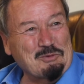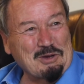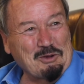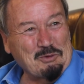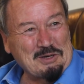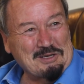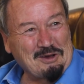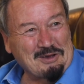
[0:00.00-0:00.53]
We're
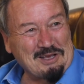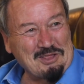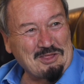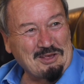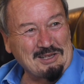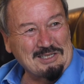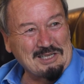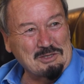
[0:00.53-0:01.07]
already talking
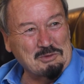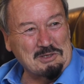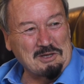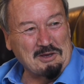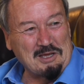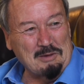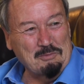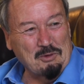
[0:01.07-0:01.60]
justice, we're
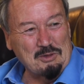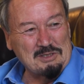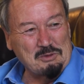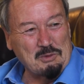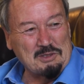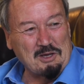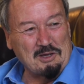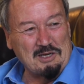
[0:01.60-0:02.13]
talking
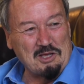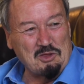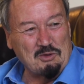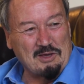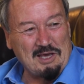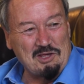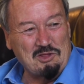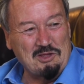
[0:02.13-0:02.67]
mercy, we're talking
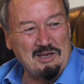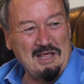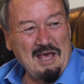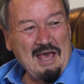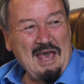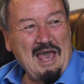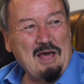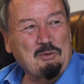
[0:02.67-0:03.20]
education,
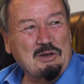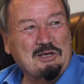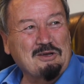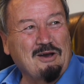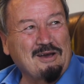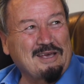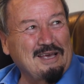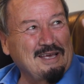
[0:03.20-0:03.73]
and we're
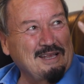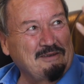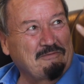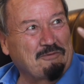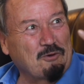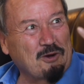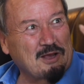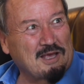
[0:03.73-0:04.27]
talking
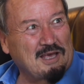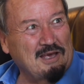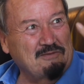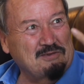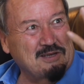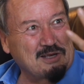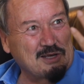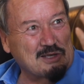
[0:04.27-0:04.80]

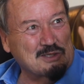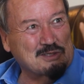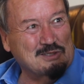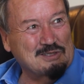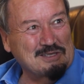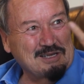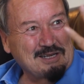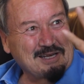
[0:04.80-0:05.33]

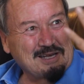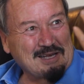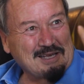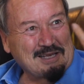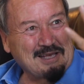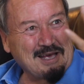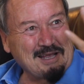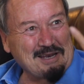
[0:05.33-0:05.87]
forgiveness.
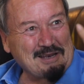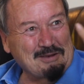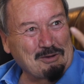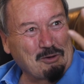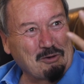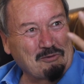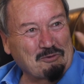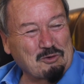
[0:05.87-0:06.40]
Get
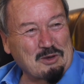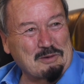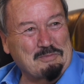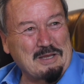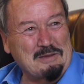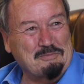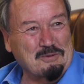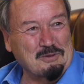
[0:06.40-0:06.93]
over it,
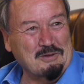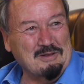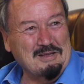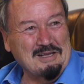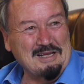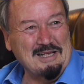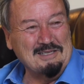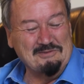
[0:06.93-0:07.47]
people.
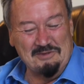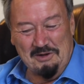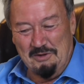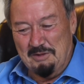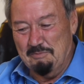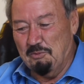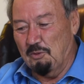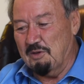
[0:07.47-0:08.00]
It's
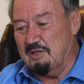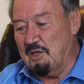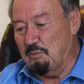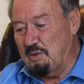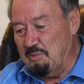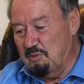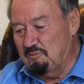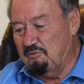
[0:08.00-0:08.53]
very important
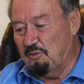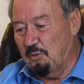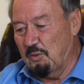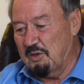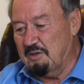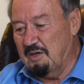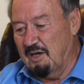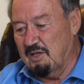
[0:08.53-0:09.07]
that we move
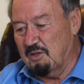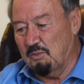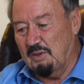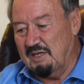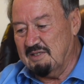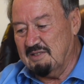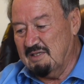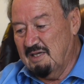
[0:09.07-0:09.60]
forward.
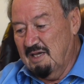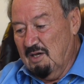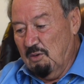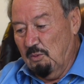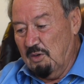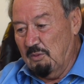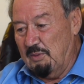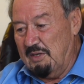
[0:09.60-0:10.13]
Otherwise,
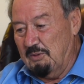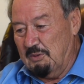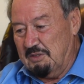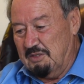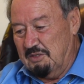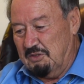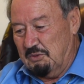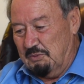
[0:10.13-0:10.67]
what are we going
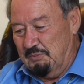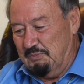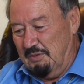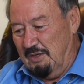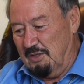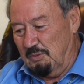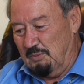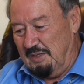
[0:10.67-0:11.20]
to do
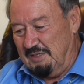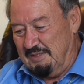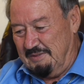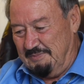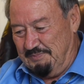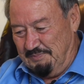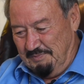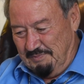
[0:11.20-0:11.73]

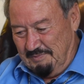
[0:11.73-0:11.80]
otherwise?